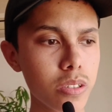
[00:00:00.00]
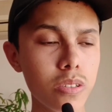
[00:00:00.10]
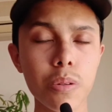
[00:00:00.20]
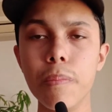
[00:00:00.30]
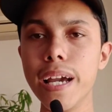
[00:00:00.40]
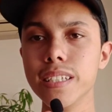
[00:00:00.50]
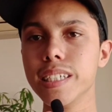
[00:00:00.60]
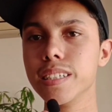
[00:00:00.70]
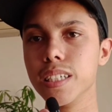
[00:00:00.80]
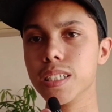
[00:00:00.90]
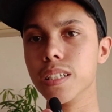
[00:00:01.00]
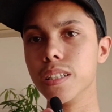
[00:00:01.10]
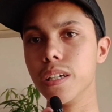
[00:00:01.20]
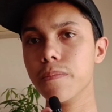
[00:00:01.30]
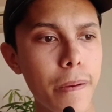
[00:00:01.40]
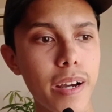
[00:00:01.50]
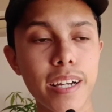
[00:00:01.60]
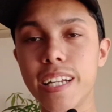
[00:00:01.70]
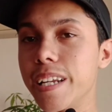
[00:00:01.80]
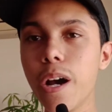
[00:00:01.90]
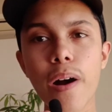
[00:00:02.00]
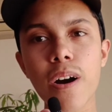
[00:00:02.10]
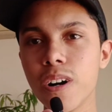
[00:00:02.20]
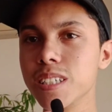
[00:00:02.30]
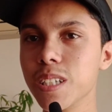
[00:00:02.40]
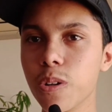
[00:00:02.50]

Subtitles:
to Manchester City. And I know I asked the